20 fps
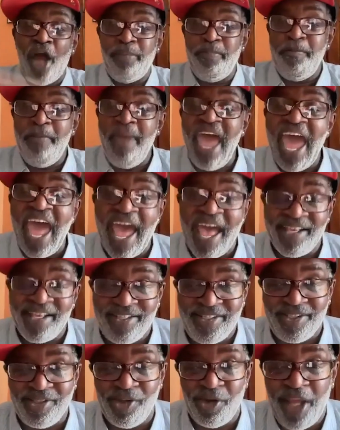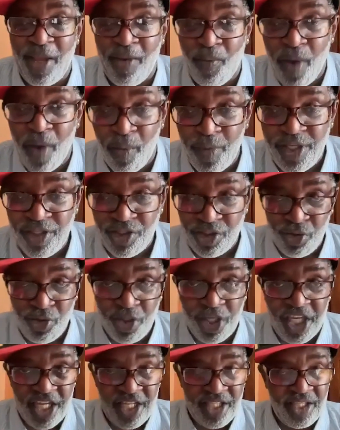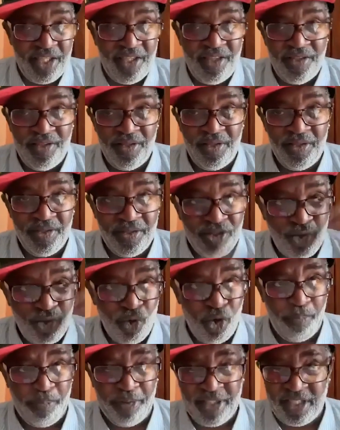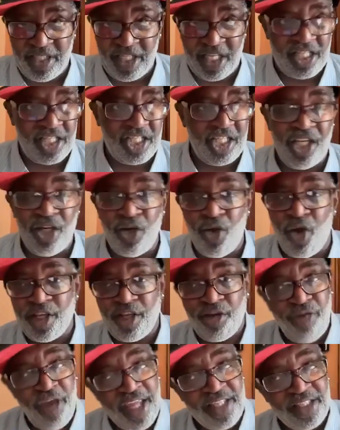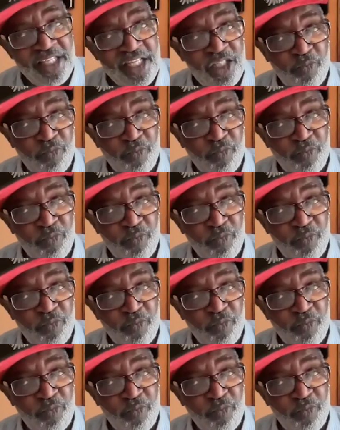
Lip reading: mass, so that when we do get to a position or create these